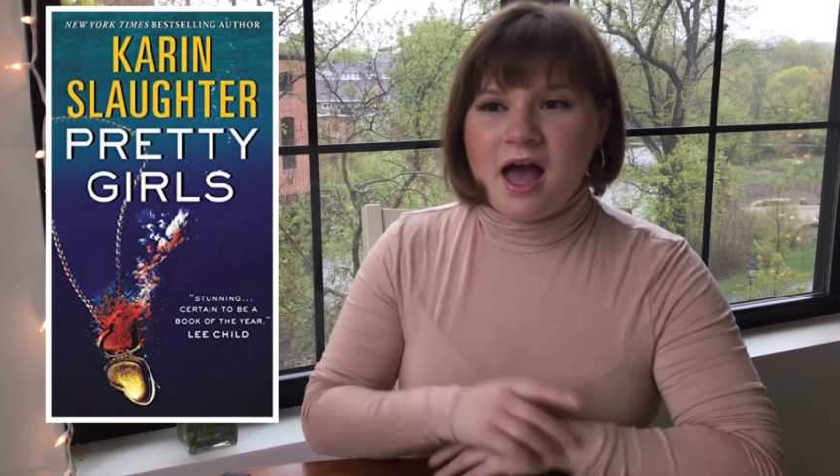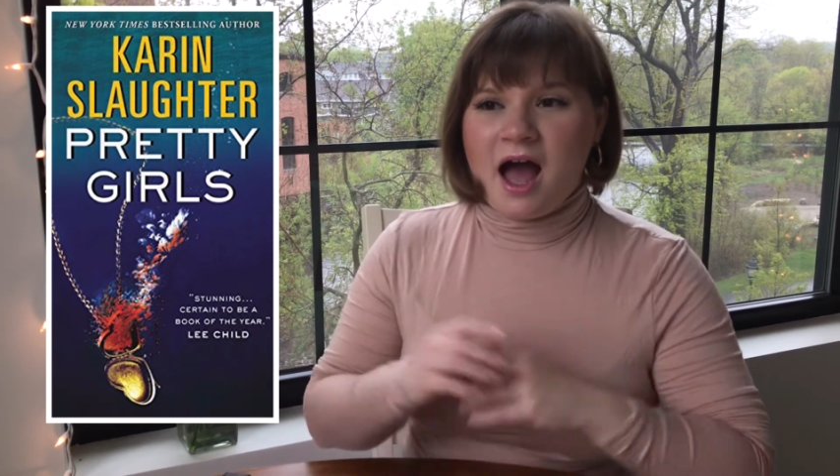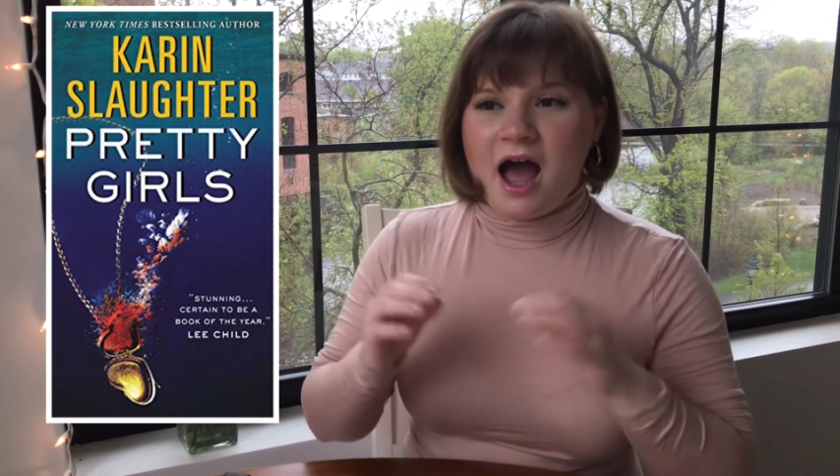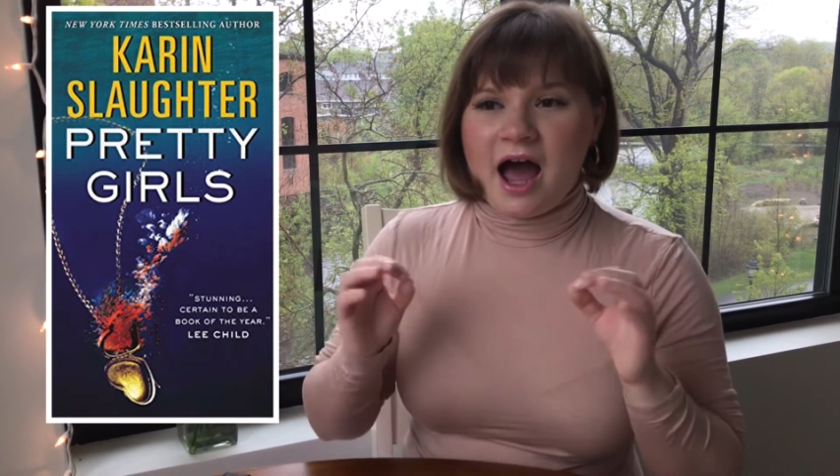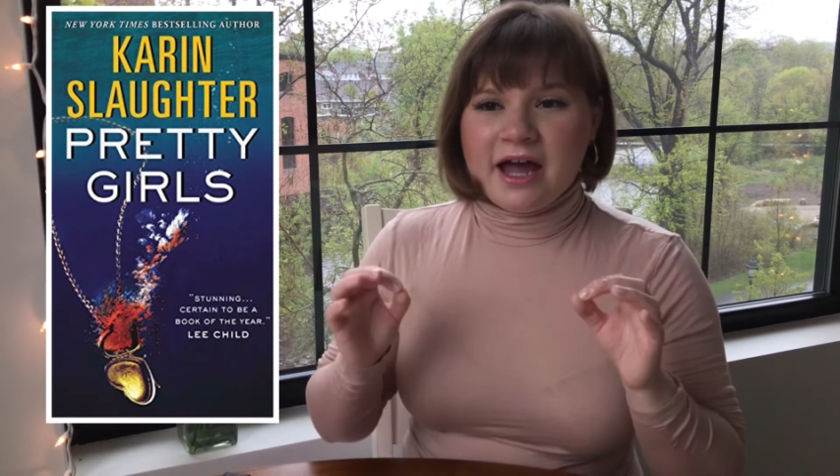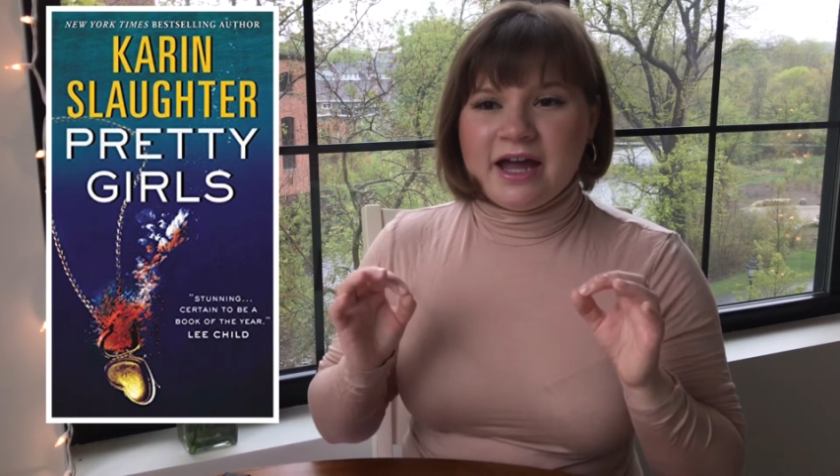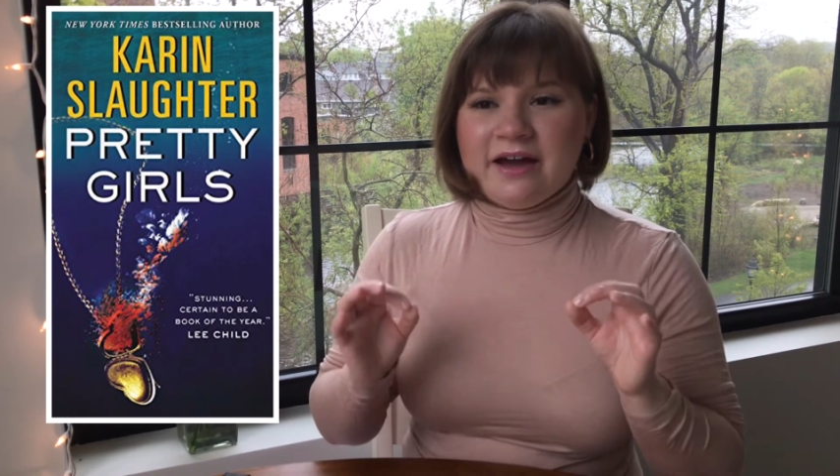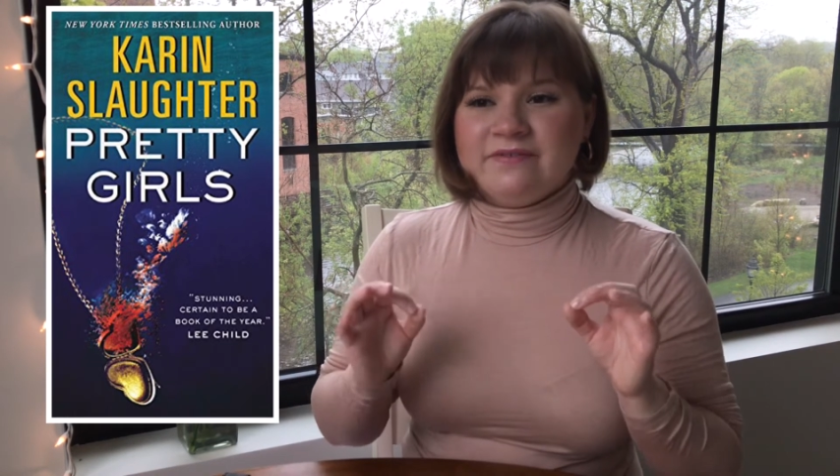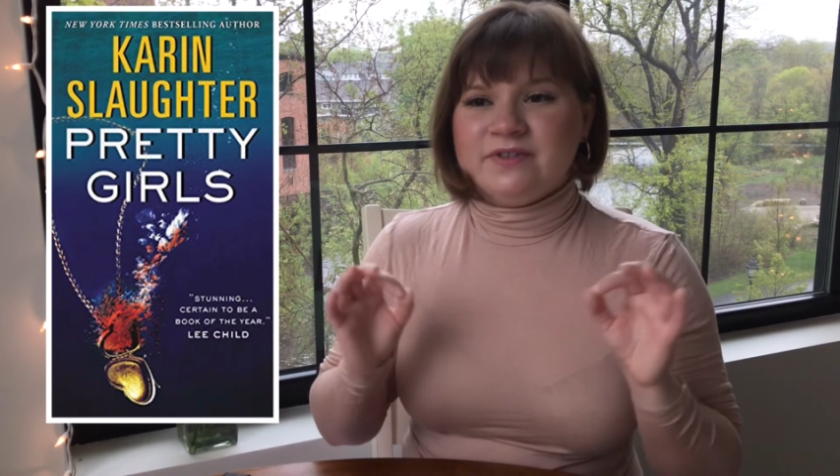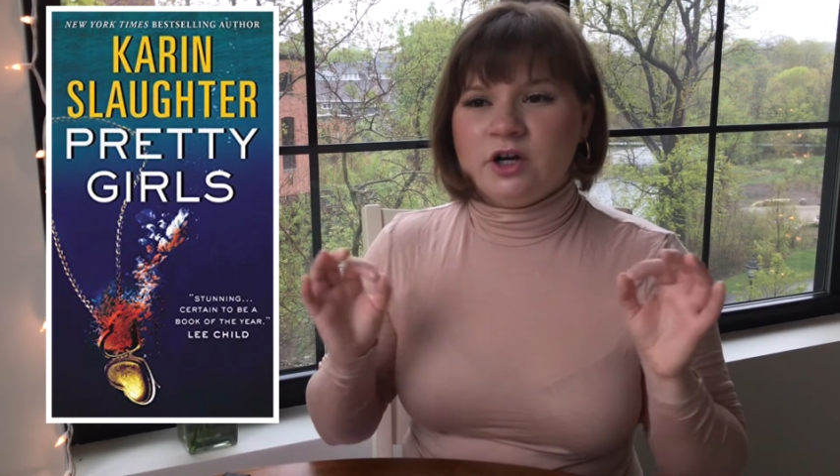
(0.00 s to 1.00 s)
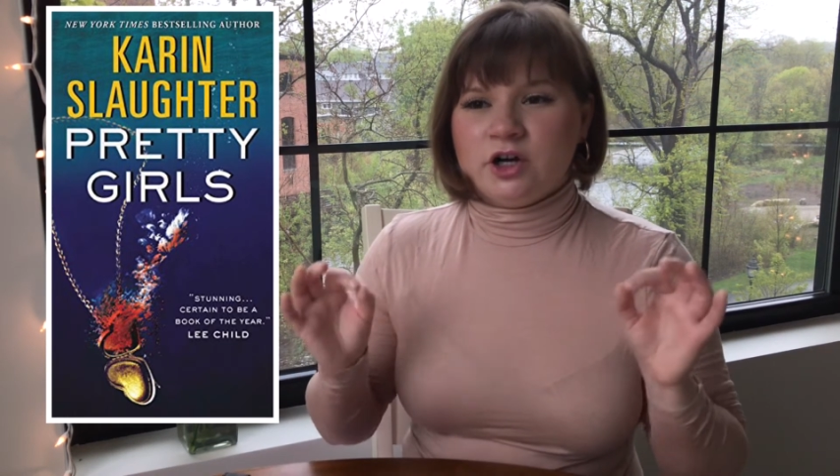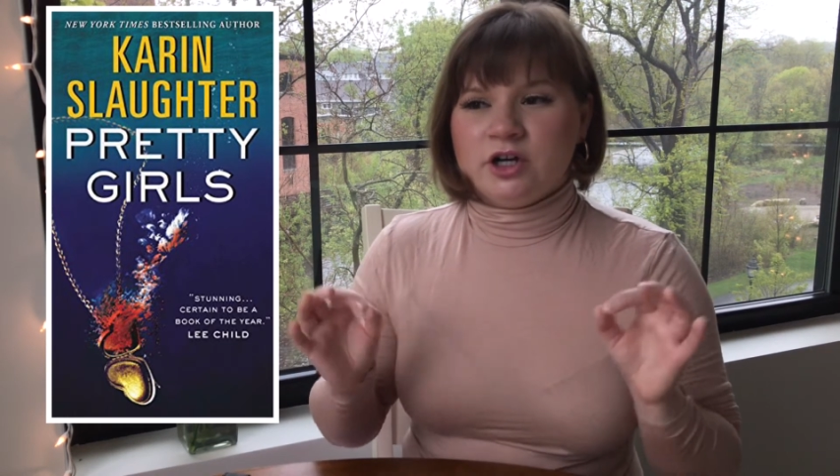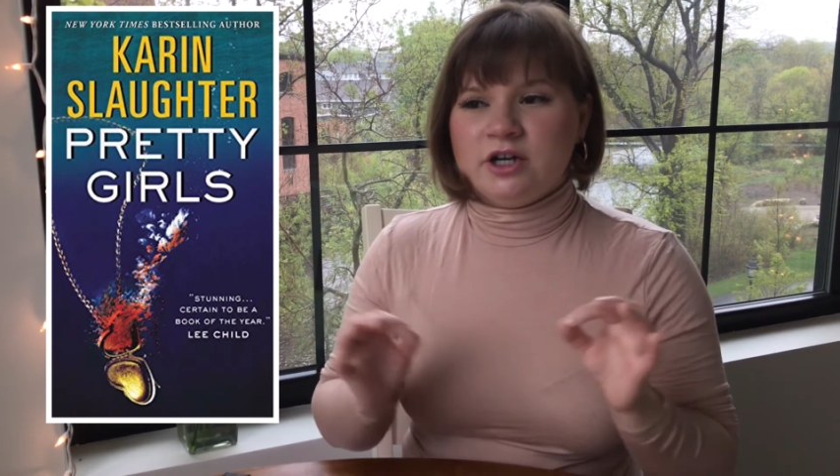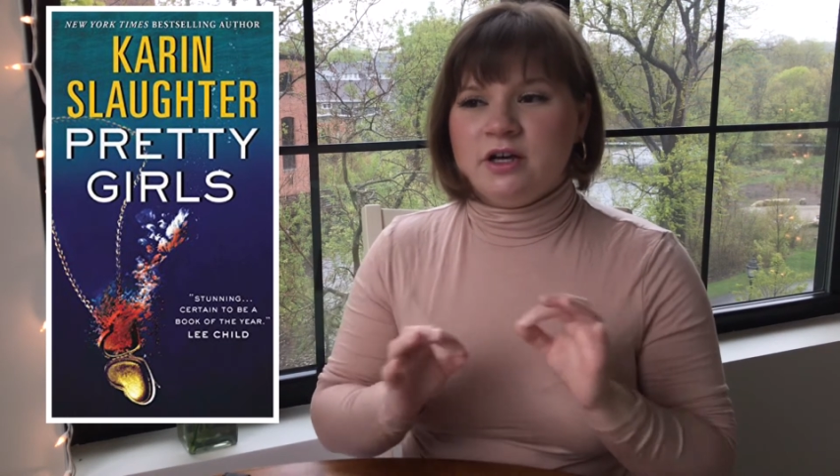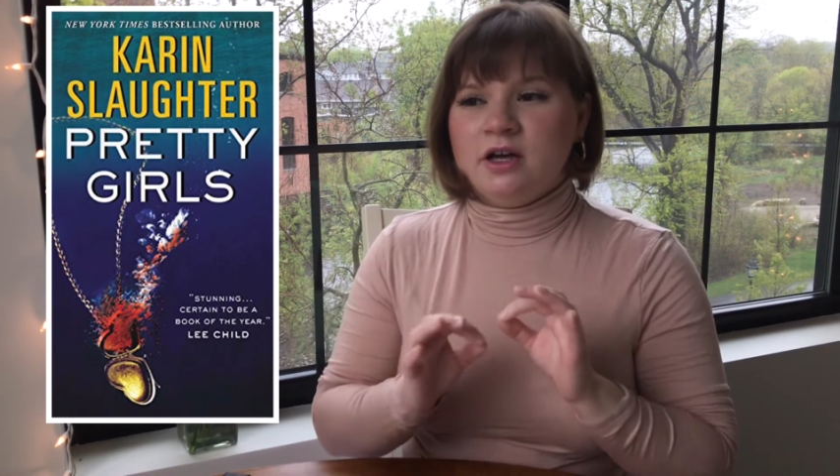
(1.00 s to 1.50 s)
I have
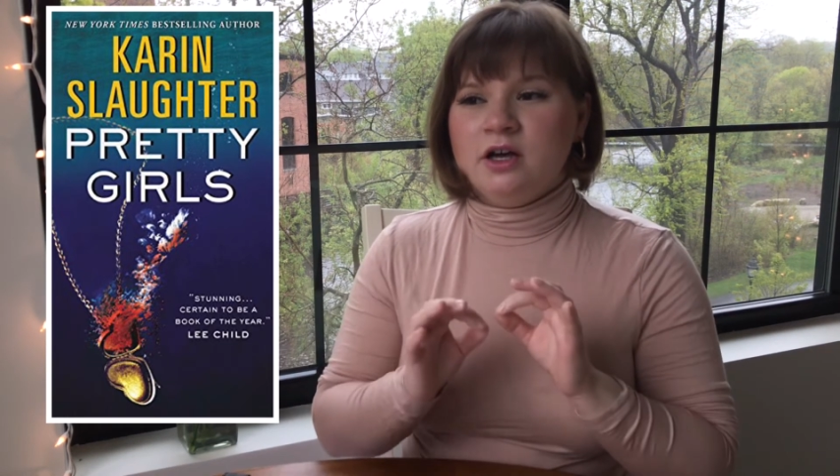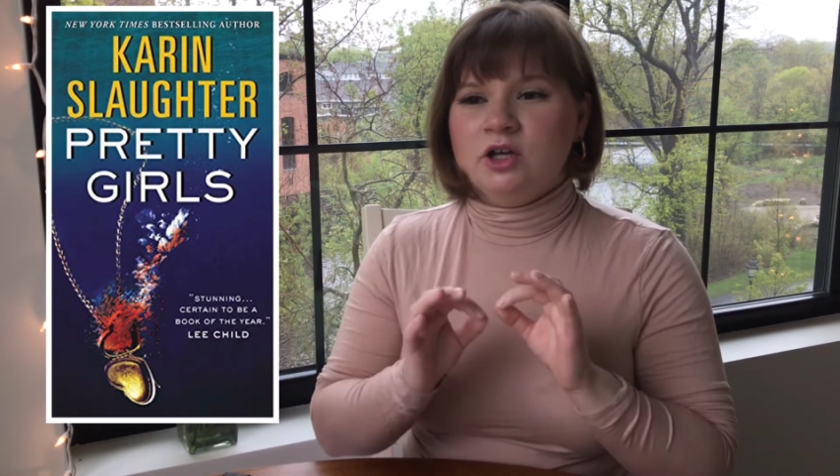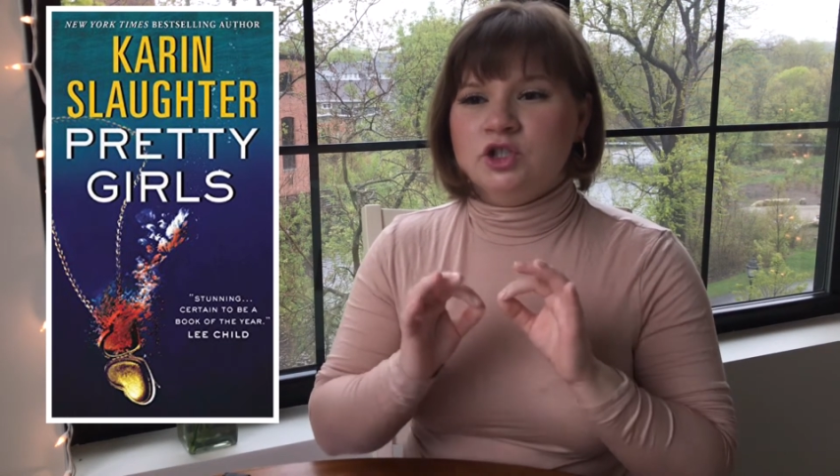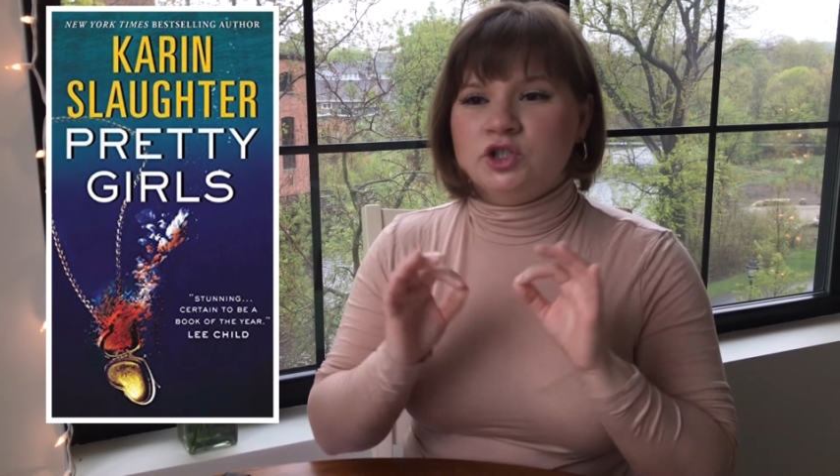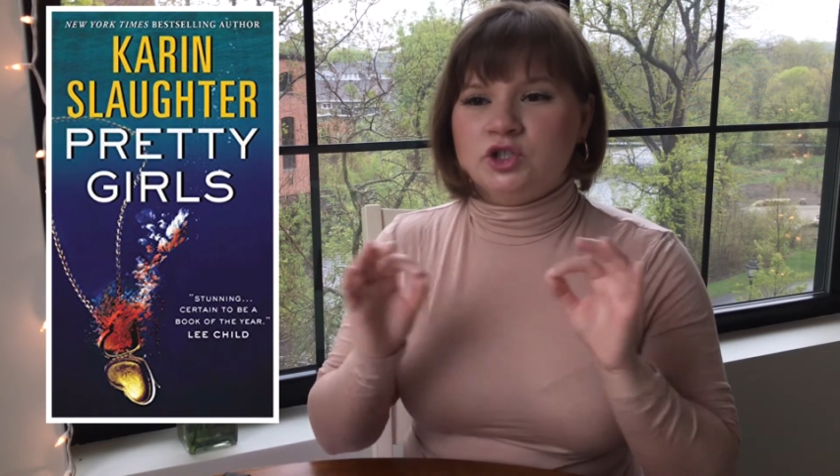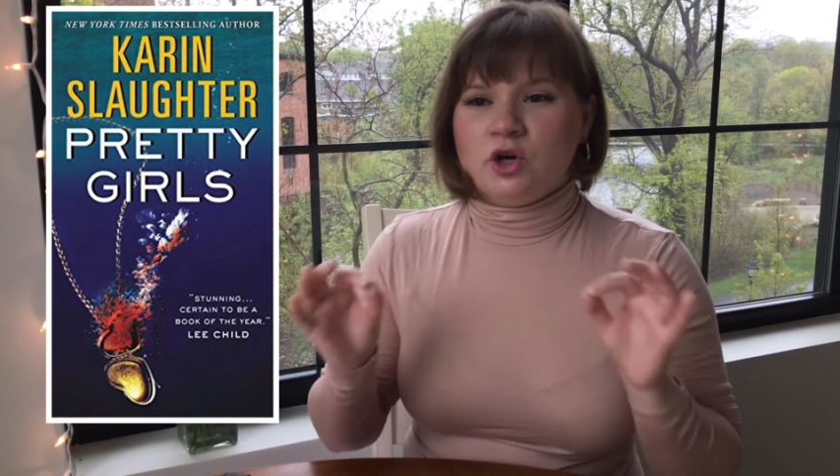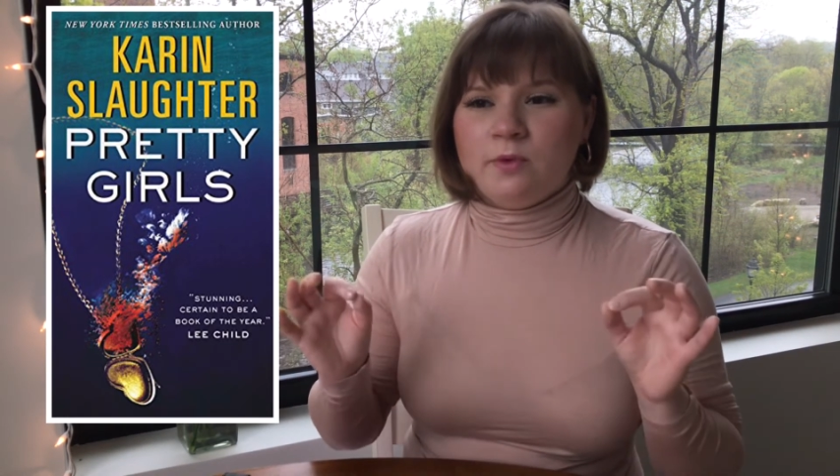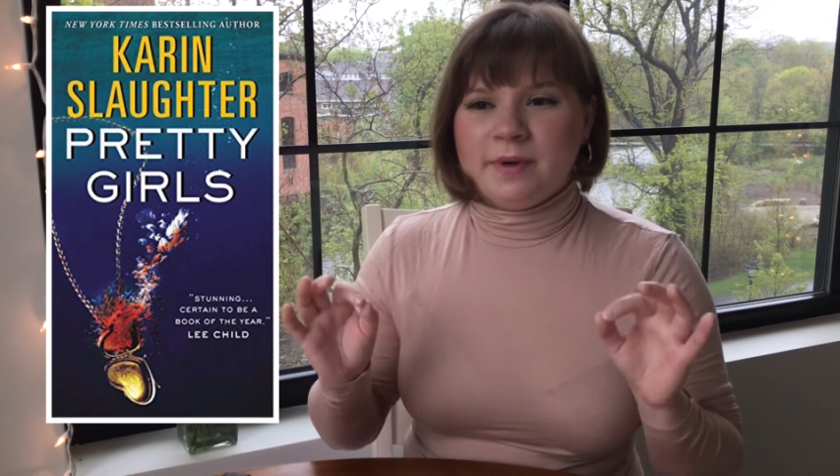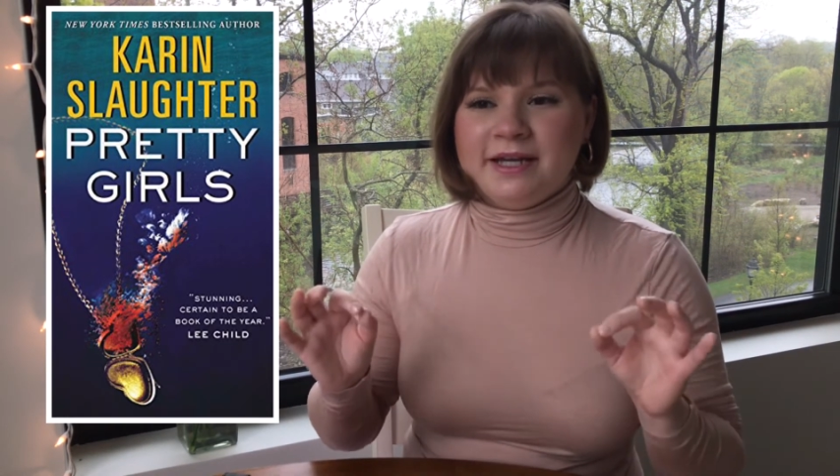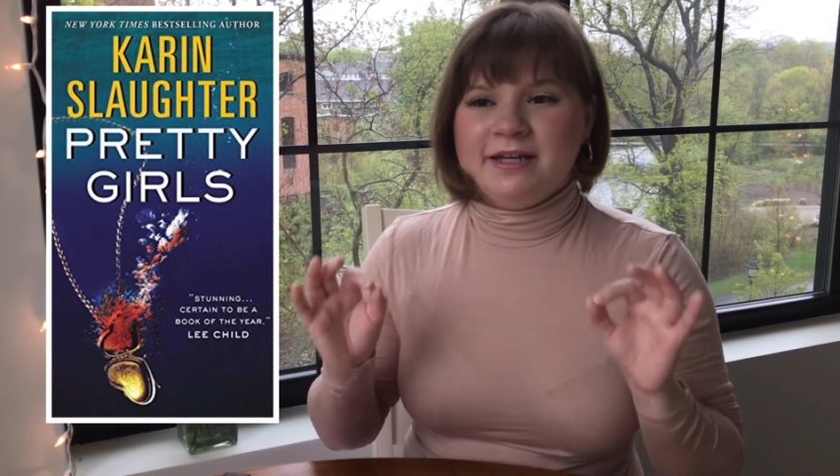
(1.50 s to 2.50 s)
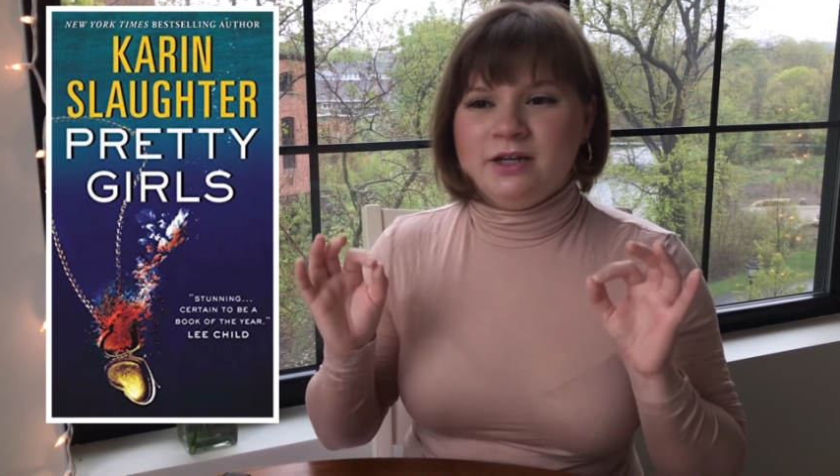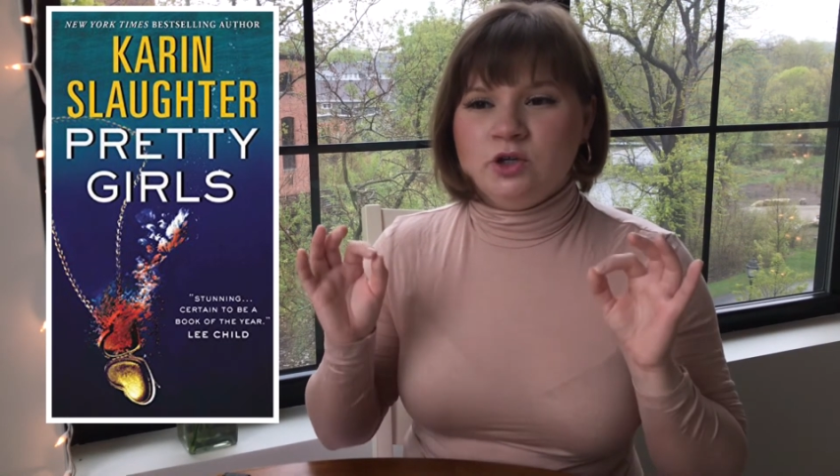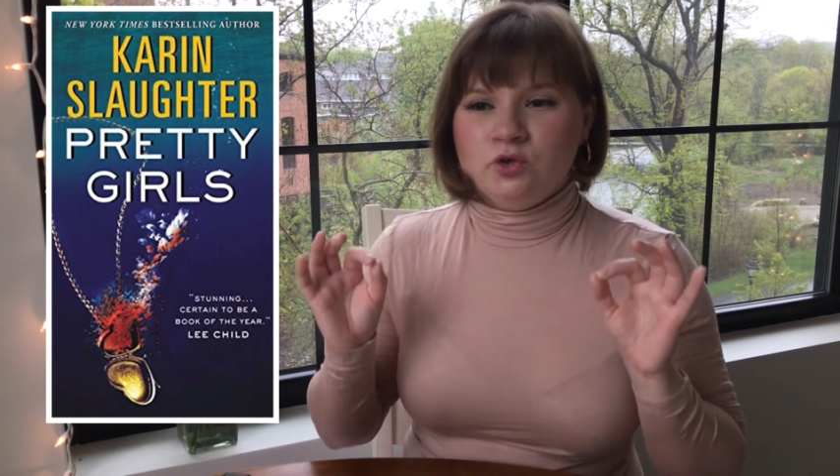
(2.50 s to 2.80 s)
heard so many